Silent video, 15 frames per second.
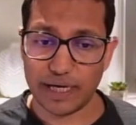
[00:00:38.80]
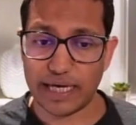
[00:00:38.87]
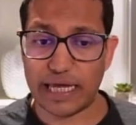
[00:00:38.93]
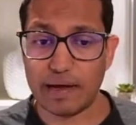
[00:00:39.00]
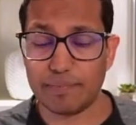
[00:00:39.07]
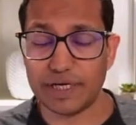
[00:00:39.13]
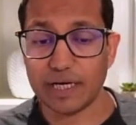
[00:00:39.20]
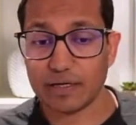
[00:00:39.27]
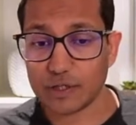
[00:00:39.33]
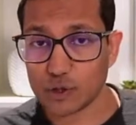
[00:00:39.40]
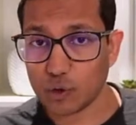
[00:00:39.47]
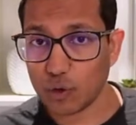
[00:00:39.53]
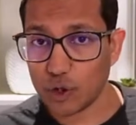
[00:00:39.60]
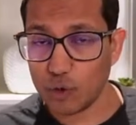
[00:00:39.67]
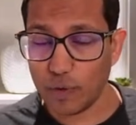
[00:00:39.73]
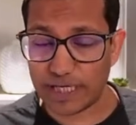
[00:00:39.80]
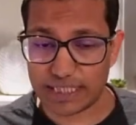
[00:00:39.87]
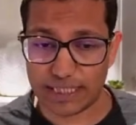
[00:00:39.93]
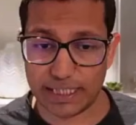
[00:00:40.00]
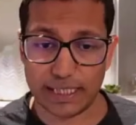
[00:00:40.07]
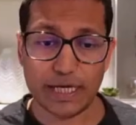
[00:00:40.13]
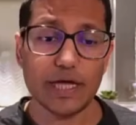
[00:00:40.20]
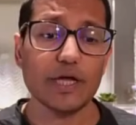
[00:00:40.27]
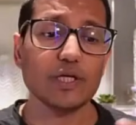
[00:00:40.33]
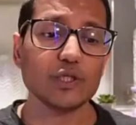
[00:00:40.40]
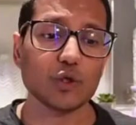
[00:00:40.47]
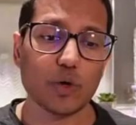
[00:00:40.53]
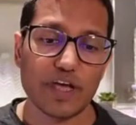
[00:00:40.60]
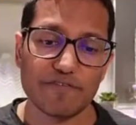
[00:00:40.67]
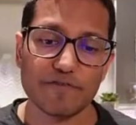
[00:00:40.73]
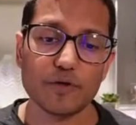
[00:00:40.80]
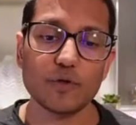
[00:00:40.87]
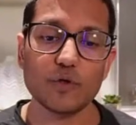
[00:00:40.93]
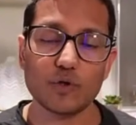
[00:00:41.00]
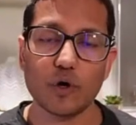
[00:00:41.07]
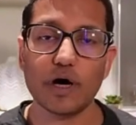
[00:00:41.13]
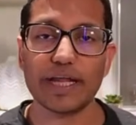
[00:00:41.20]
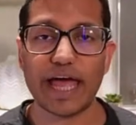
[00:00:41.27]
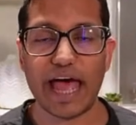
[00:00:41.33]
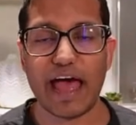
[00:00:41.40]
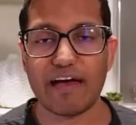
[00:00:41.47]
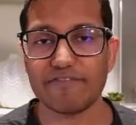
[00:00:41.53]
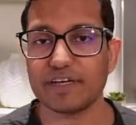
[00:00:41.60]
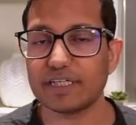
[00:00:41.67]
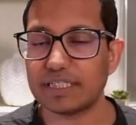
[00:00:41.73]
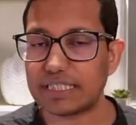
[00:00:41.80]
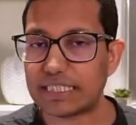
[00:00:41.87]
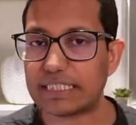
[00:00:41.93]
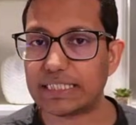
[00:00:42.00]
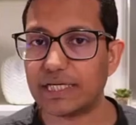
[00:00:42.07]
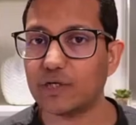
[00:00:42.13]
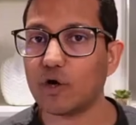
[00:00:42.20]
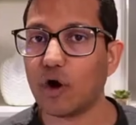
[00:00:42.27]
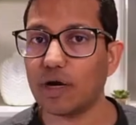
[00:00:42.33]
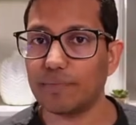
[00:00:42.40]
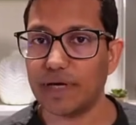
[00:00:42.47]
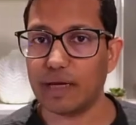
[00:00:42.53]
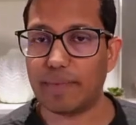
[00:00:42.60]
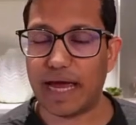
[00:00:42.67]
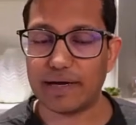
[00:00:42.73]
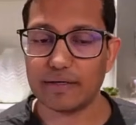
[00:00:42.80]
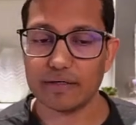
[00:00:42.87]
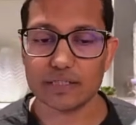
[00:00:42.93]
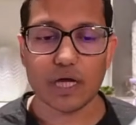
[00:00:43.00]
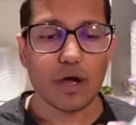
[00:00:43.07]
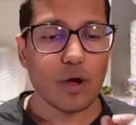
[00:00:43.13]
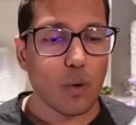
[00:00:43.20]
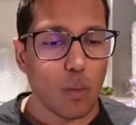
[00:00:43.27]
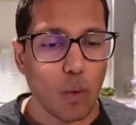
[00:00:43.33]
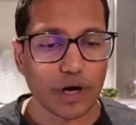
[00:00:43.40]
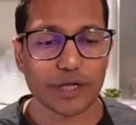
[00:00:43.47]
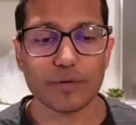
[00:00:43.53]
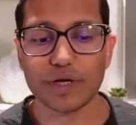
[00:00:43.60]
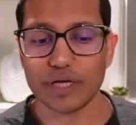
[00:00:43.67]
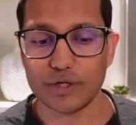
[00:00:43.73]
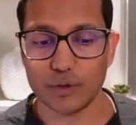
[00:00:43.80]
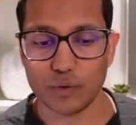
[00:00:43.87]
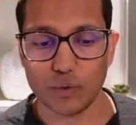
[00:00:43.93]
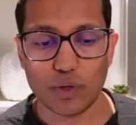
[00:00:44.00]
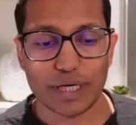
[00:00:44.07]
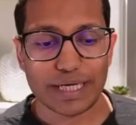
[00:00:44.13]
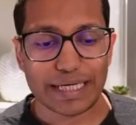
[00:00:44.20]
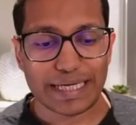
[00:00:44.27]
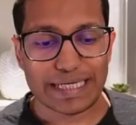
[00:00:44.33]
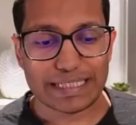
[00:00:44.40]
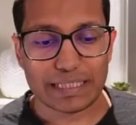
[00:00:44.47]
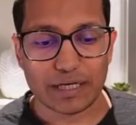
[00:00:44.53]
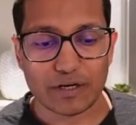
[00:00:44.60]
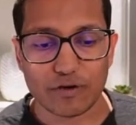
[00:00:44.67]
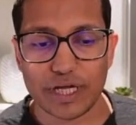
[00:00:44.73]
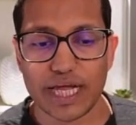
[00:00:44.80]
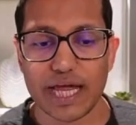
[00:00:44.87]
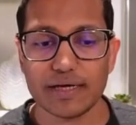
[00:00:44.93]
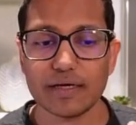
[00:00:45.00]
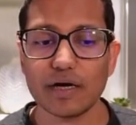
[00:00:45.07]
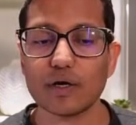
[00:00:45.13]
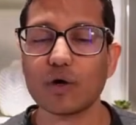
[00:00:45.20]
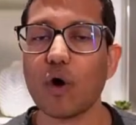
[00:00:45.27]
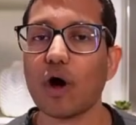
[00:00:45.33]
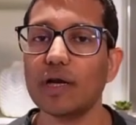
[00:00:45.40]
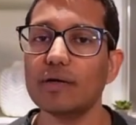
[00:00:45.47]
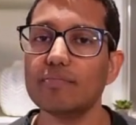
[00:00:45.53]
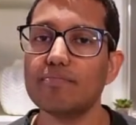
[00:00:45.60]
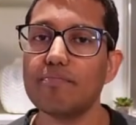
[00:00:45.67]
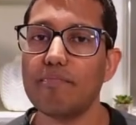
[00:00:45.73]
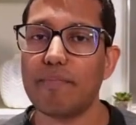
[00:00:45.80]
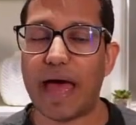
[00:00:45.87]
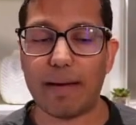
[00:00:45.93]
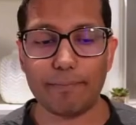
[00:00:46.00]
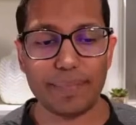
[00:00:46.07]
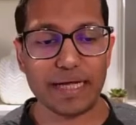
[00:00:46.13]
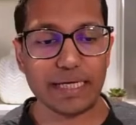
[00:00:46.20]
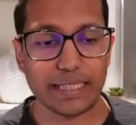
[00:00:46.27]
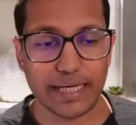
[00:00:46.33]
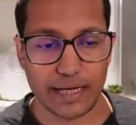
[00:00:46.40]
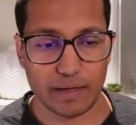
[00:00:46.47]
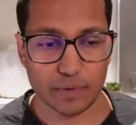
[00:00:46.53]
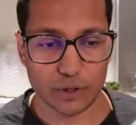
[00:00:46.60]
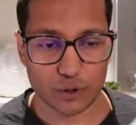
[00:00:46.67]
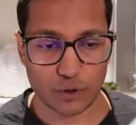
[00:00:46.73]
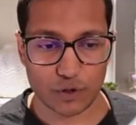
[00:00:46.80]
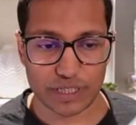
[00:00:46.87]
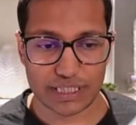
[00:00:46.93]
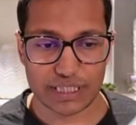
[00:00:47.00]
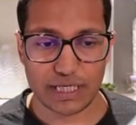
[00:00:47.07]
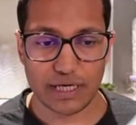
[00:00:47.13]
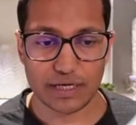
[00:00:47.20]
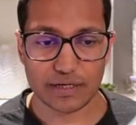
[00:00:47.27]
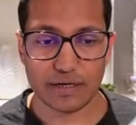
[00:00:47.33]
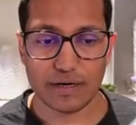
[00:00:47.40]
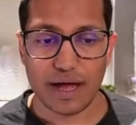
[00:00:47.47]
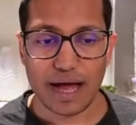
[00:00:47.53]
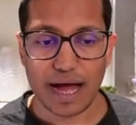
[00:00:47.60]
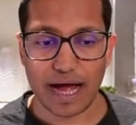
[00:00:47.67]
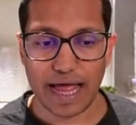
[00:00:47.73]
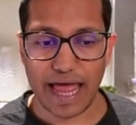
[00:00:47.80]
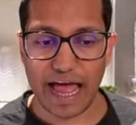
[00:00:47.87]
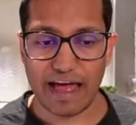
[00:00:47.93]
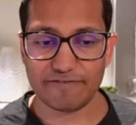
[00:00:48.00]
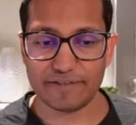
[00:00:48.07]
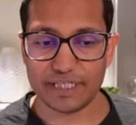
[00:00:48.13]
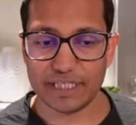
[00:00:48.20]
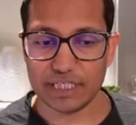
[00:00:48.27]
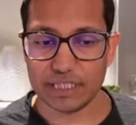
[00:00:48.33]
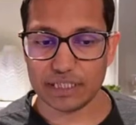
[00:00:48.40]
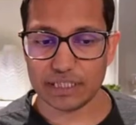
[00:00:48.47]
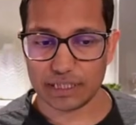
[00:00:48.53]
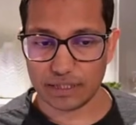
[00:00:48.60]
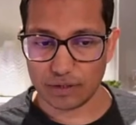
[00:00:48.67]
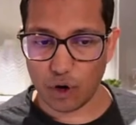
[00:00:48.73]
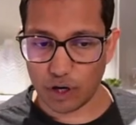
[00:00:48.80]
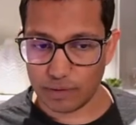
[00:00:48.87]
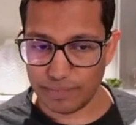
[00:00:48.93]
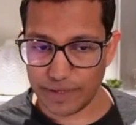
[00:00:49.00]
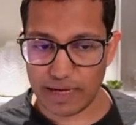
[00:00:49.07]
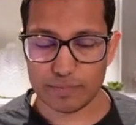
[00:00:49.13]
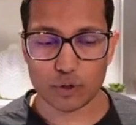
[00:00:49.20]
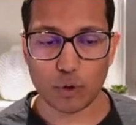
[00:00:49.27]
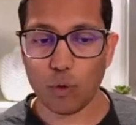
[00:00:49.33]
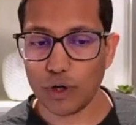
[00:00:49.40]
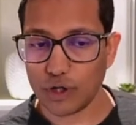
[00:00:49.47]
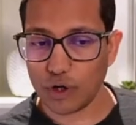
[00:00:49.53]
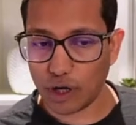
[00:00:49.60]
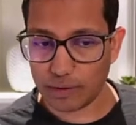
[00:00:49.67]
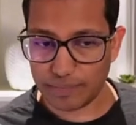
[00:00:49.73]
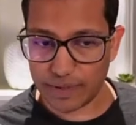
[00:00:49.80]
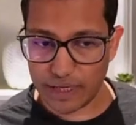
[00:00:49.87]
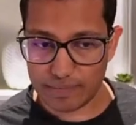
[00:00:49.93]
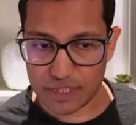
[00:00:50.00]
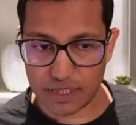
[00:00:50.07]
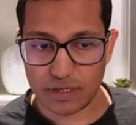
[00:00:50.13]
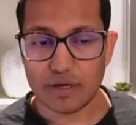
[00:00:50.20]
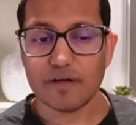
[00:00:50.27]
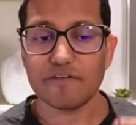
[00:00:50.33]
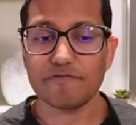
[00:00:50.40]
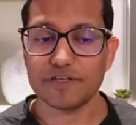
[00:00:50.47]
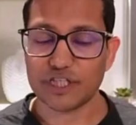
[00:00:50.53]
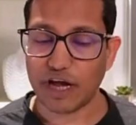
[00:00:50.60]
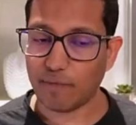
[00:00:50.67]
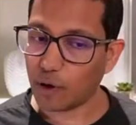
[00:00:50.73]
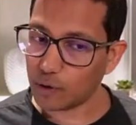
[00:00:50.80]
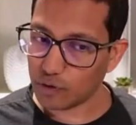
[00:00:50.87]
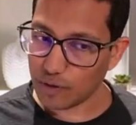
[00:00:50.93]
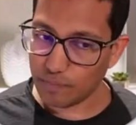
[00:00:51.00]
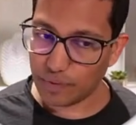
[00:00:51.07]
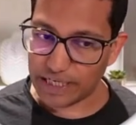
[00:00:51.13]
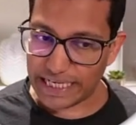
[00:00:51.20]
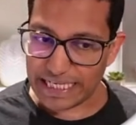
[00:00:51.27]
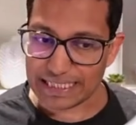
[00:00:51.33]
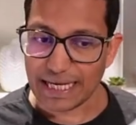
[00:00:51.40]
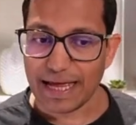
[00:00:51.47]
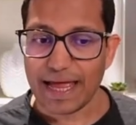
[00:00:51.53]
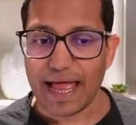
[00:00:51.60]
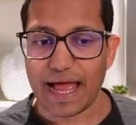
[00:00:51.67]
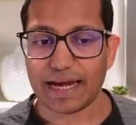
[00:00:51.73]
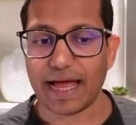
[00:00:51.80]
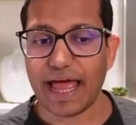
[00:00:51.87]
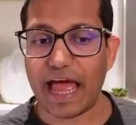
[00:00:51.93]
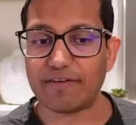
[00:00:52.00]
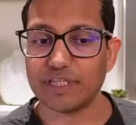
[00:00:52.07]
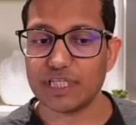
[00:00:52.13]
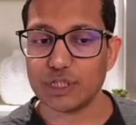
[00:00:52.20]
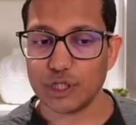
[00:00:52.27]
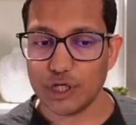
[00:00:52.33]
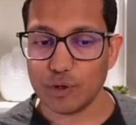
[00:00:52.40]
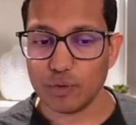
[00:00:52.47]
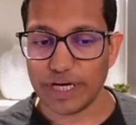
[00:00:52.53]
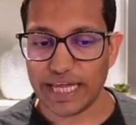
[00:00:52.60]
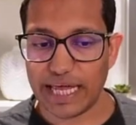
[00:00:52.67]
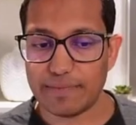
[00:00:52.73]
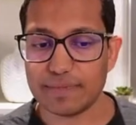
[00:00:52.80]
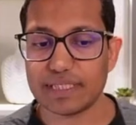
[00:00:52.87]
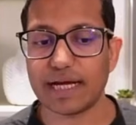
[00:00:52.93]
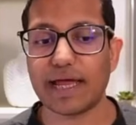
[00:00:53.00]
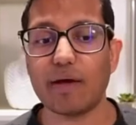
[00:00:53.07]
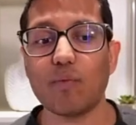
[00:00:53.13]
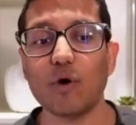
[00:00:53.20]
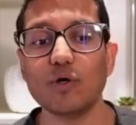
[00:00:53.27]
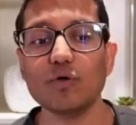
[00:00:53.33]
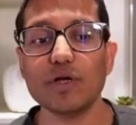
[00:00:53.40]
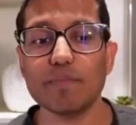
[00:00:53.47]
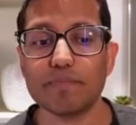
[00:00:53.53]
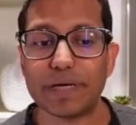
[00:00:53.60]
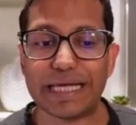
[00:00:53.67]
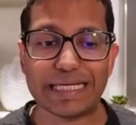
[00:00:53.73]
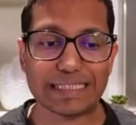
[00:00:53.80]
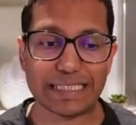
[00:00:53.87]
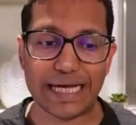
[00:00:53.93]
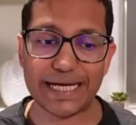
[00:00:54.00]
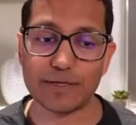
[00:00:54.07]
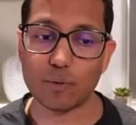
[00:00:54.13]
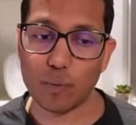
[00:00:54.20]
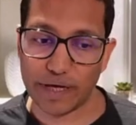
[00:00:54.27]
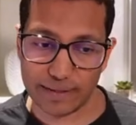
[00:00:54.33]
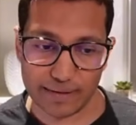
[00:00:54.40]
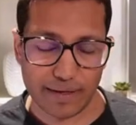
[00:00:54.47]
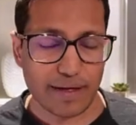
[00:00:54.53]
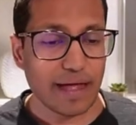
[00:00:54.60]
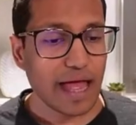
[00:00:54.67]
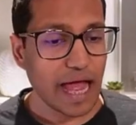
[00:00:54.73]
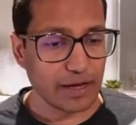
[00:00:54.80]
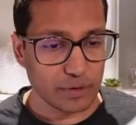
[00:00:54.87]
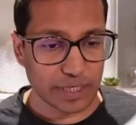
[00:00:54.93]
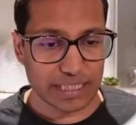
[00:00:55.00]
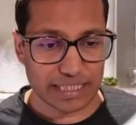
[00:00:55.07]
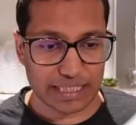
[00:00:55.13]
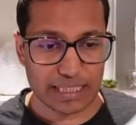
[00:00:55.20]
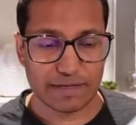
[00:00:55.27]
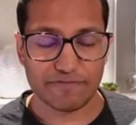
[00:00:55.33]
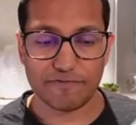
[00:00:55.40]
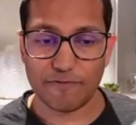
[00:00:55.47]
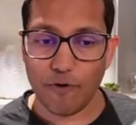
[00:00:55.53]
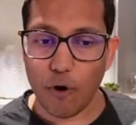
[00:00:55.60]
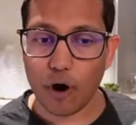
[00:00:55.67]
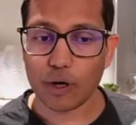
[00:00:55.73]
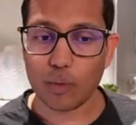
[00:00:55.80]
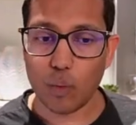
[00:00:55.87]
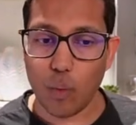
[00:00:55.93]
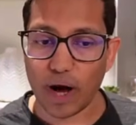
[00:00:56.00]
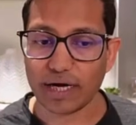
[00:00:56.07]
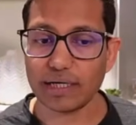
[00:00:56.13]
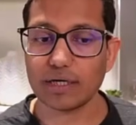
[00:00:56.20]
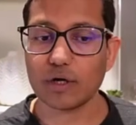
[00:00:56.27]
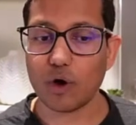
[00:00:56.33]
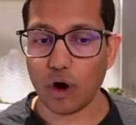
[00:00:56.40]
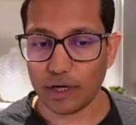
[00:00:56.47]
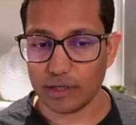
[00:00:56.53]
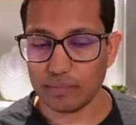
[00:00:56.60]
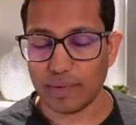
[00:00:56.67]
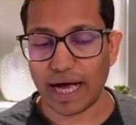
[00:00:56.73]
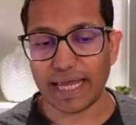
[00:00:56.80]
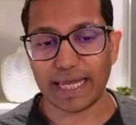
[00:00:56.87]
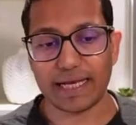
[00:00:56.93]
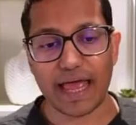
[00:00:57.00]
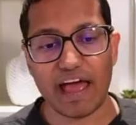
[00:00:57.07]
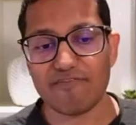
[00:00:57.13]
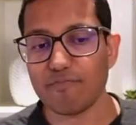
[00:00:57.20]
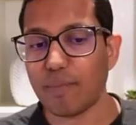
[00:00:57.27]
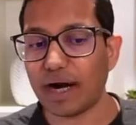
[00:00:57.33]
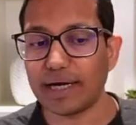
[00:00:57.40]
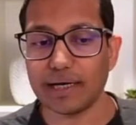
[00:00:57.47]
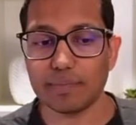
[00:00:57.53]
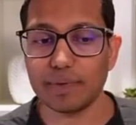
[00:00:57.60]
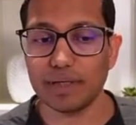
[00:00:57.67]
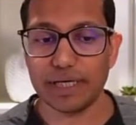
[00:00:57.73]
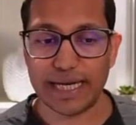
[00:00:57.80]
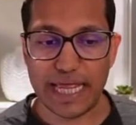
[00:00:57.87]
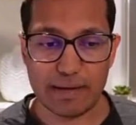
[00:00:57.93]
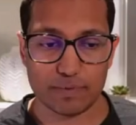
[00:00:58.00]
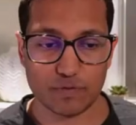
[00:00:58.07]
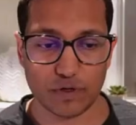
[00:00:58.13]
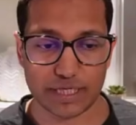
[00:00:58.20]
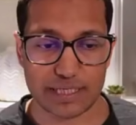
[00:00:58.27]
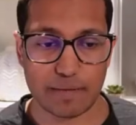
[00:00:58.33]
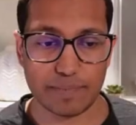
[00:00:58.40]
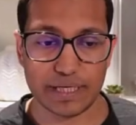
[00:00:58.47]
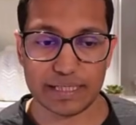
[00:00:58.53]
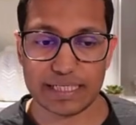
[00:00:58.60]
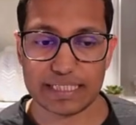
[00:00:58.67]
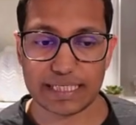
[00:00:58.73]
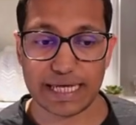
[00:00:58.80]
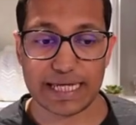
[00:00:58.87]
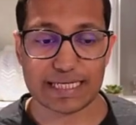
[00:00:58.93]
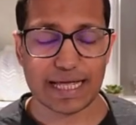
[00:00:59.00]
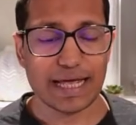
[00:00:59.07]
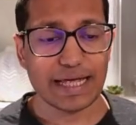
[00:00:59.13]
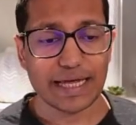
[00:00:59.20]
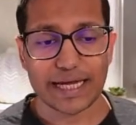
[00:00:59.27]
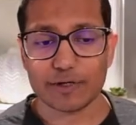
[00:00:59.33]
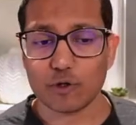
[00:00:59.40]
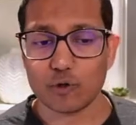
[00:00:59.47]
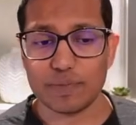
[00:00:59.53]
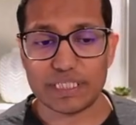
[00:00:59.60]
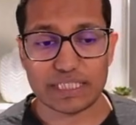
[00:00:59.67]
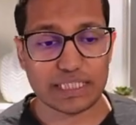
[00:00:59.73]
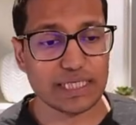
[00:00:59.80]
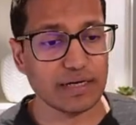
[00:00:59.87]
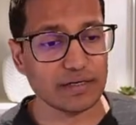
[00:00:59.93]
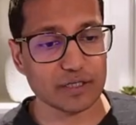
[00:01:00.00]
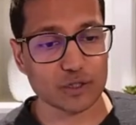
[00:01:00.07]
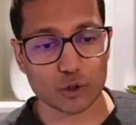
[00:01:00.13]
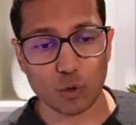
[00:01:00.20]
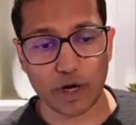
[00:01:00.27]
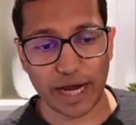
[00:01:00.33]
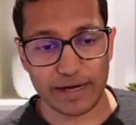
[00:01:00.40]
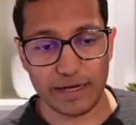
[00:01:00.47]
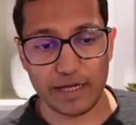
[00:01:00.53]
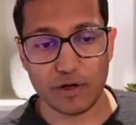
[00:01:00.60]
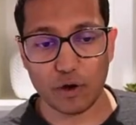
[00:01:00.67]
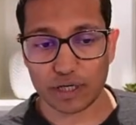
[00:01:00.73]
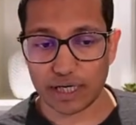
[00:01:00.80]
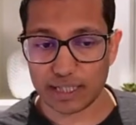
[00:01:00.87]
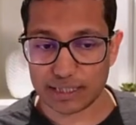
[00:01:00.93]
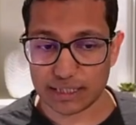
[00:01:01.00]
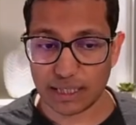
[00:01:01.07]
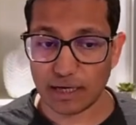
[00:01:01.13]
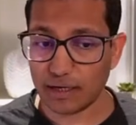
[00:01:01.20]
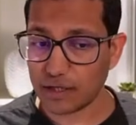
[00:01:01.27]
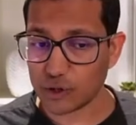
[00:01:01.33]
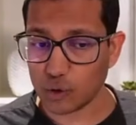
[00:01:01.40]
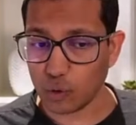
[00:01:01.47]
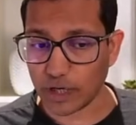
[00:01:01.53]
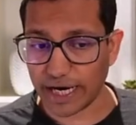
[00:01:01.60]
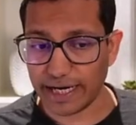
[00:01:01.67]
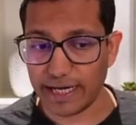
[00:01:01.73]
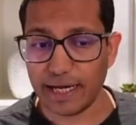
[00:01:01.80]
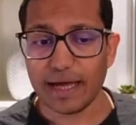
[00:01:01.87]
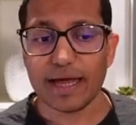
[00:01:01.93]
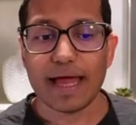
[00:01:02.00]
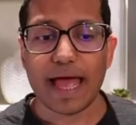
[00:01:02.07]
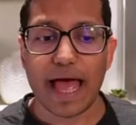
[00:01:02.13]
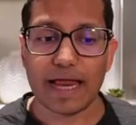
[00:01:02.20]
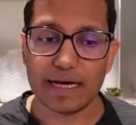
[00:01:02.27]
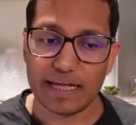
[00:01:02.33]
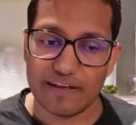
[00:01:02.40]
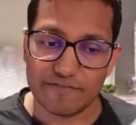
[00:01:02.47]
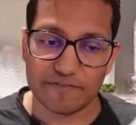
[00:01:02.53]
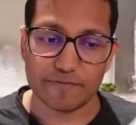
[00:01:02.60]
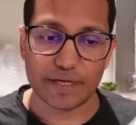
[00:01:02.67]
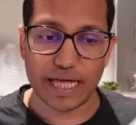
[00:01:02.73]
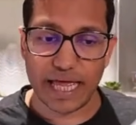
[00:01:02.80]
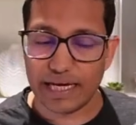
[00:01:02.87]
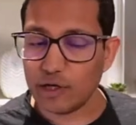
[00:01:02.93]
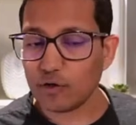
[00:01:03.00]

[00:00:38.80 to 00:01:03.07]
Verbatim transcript: AMT underscore USD. So if you do not have consistent column name headers, what you can do is create a column mapping table. So you can see here, I have these column names, old column names here, which I want to replace. And I have these new names that I want to replace it with. And you can see for one column, I can have multiple names. For example, in this case, it could be C underscore ID or cust underscore ID. And if any